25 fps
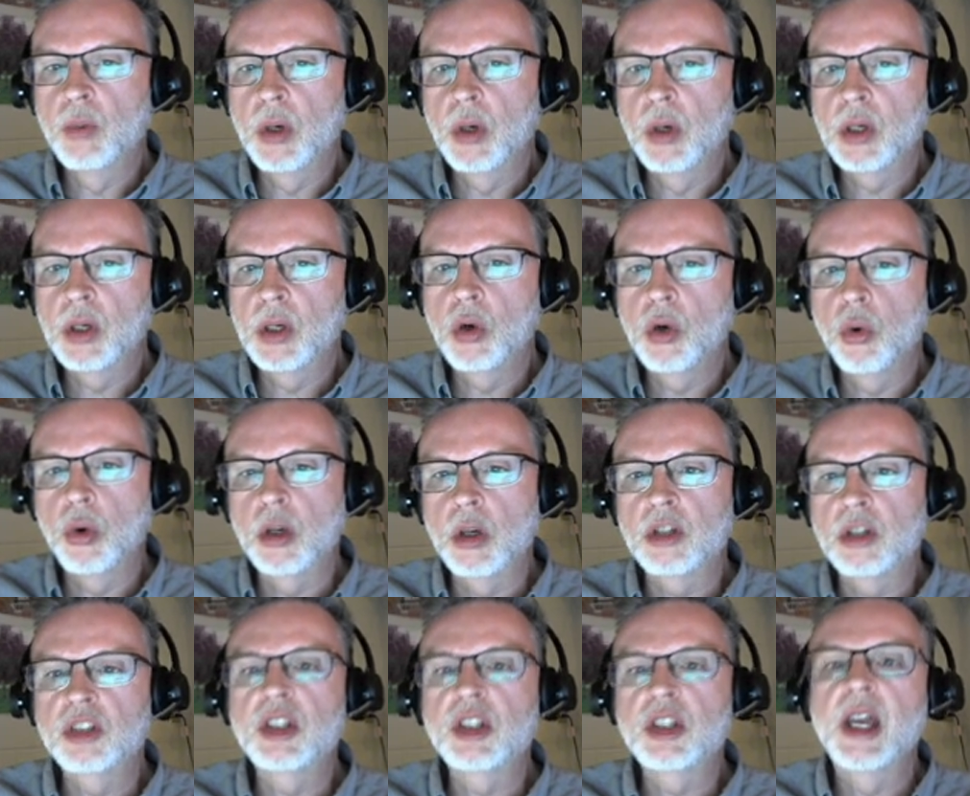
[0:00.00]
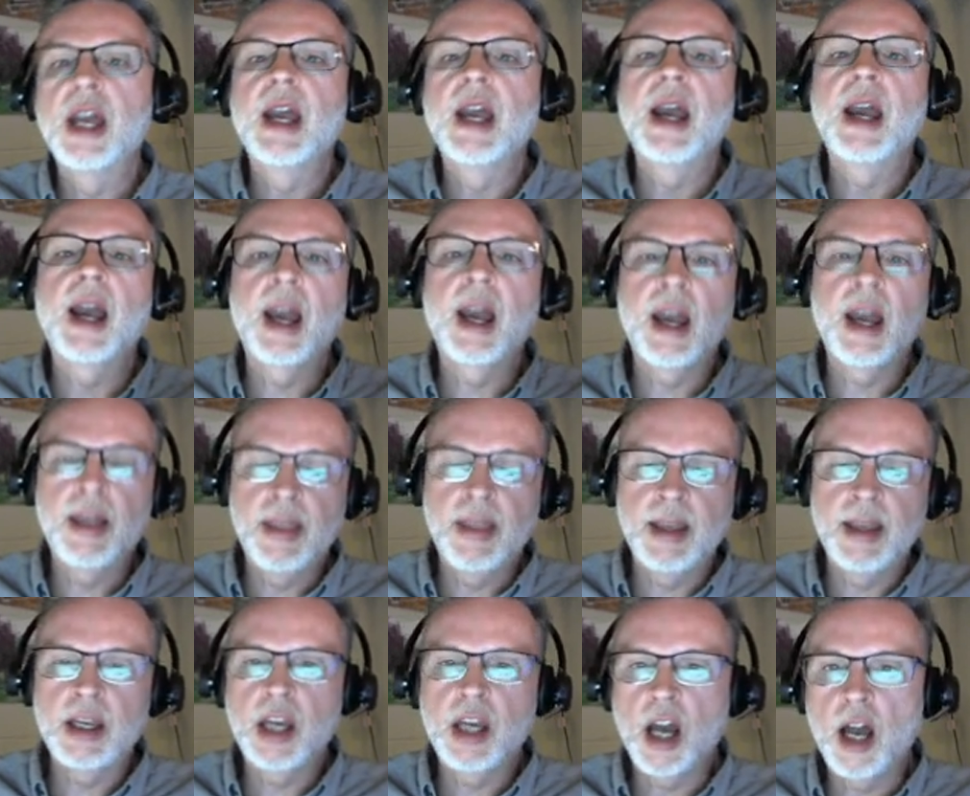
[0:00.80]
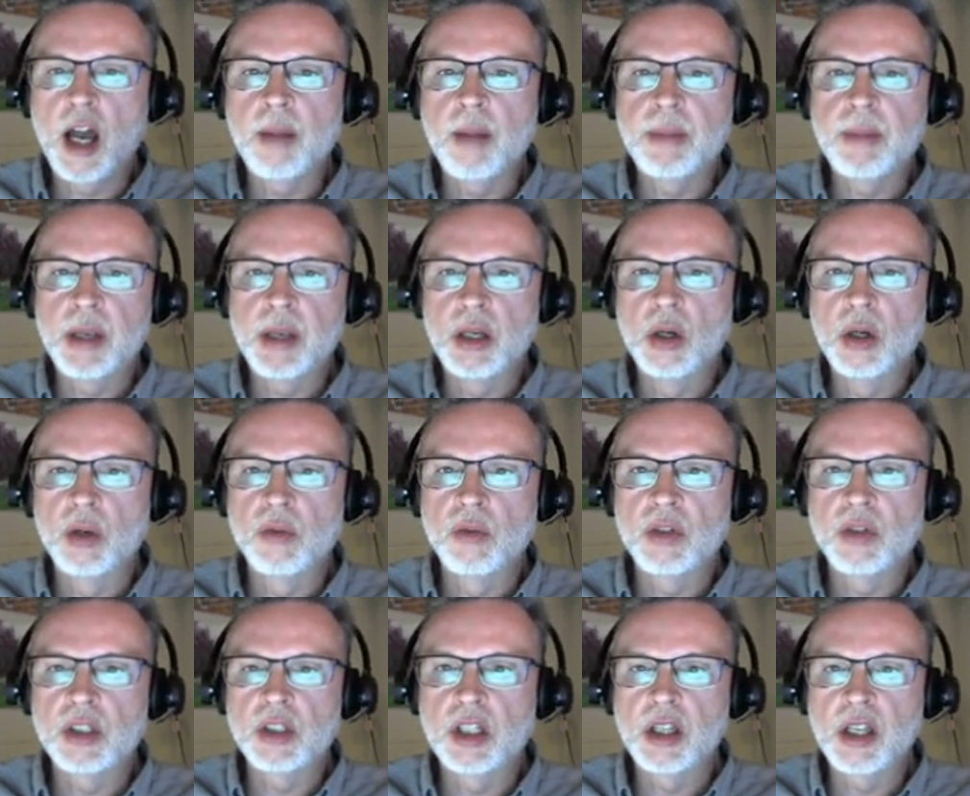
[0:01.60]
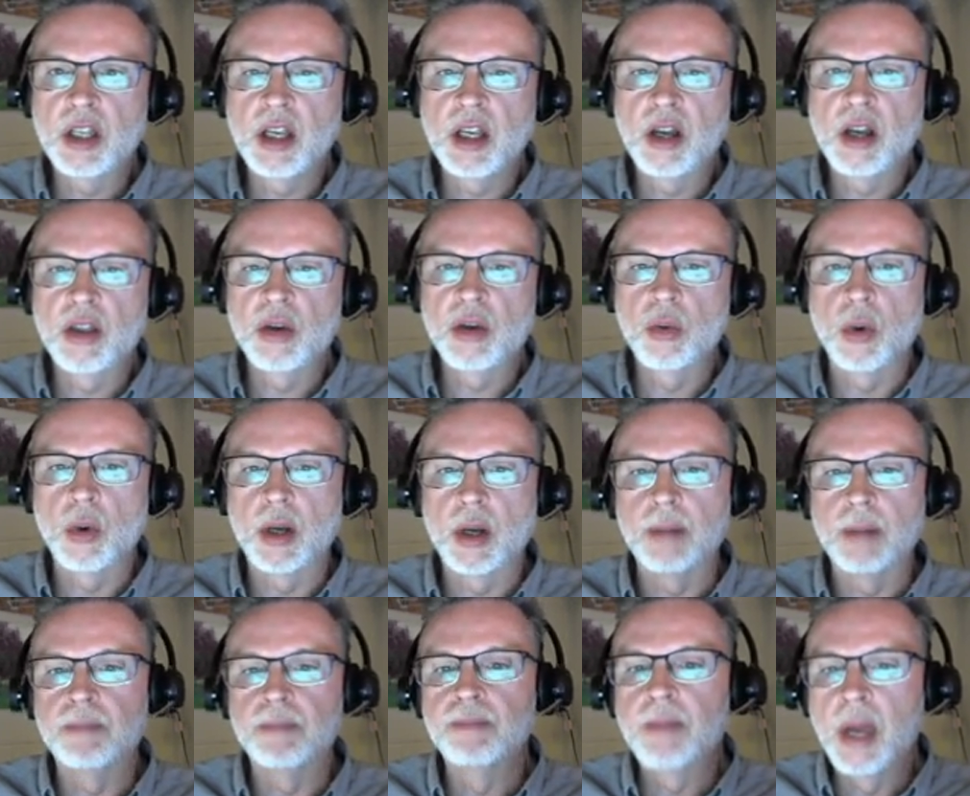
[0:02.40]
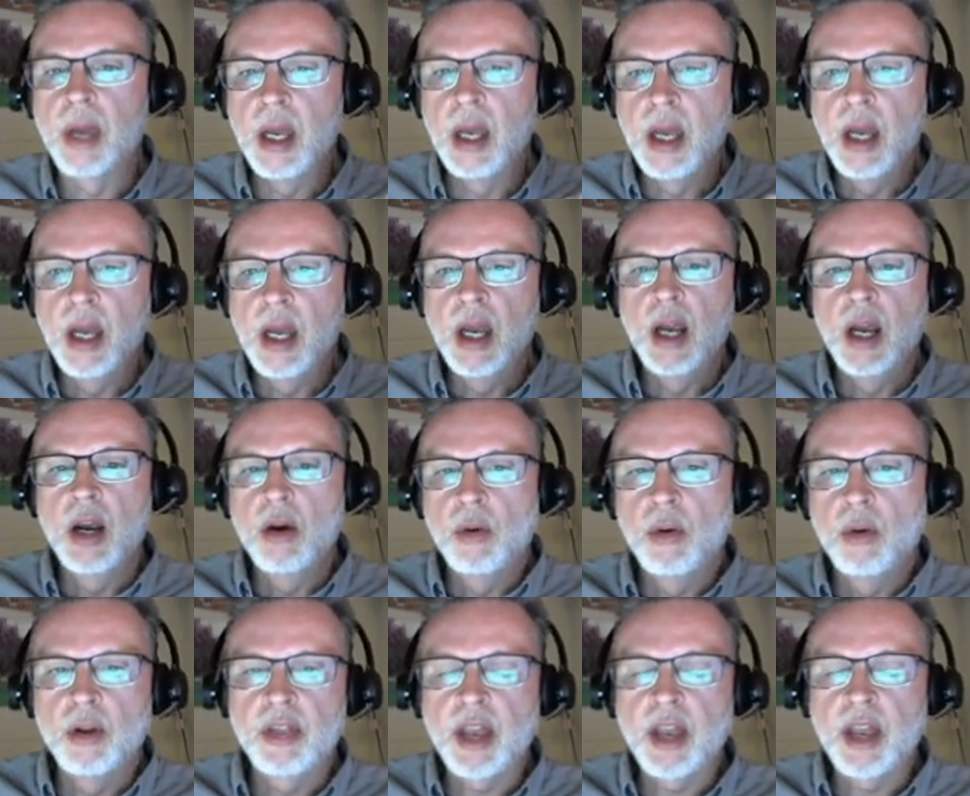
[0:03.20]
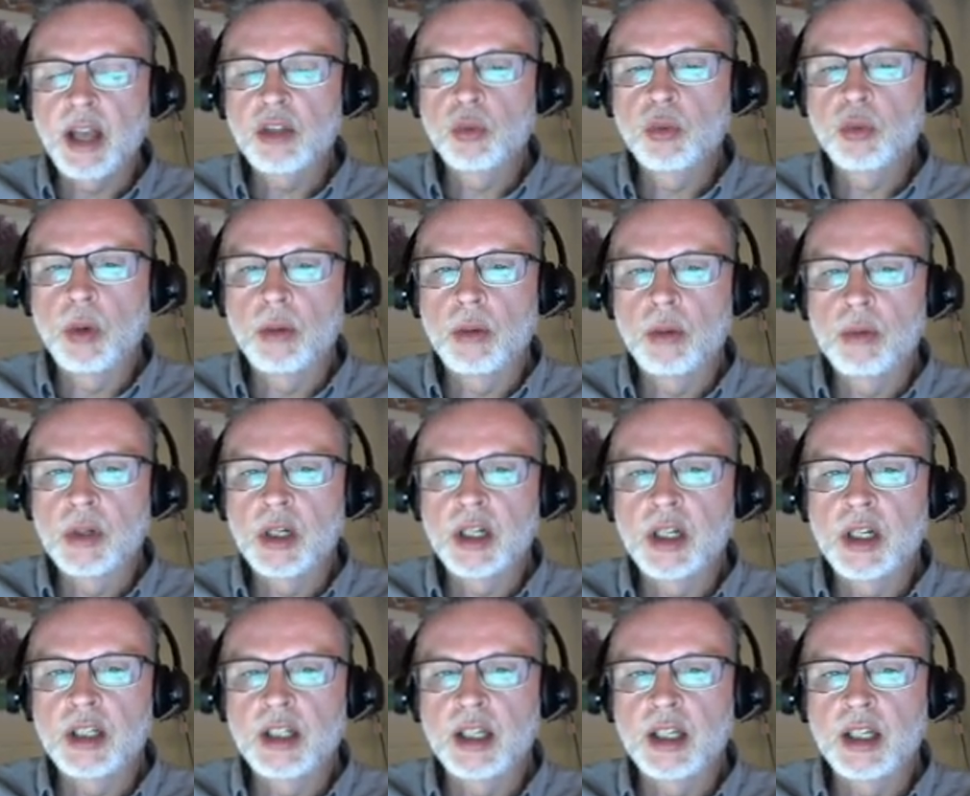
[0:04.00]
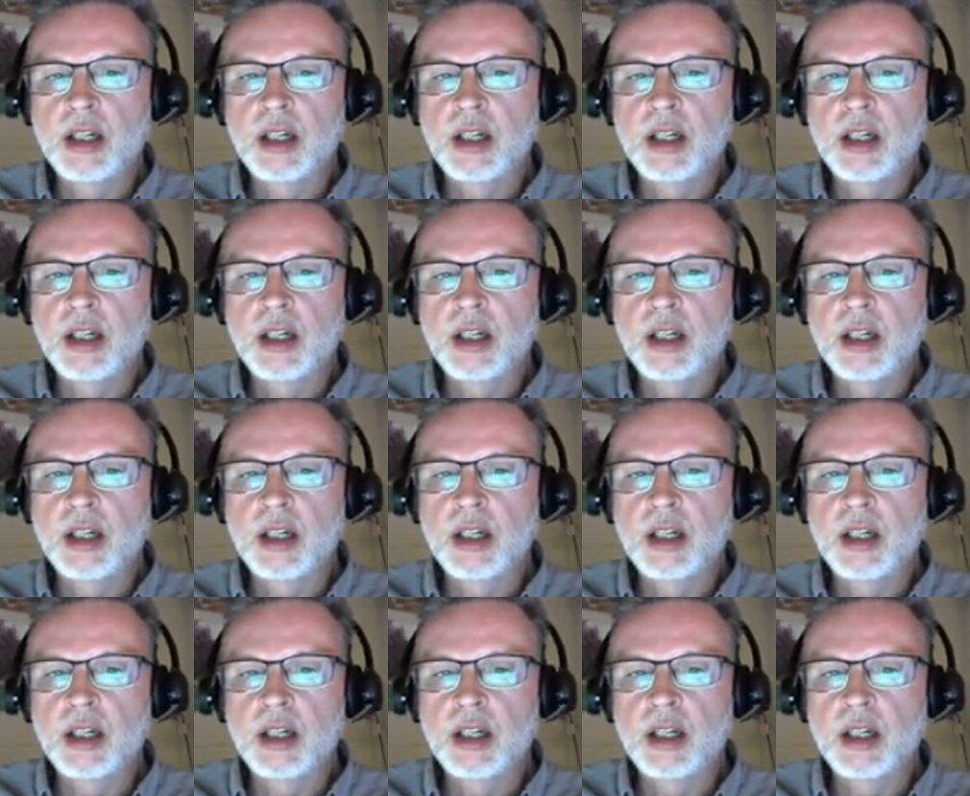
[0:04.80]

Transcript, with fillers: in one course, and then copy it over to the other one. Well, that's what we're going to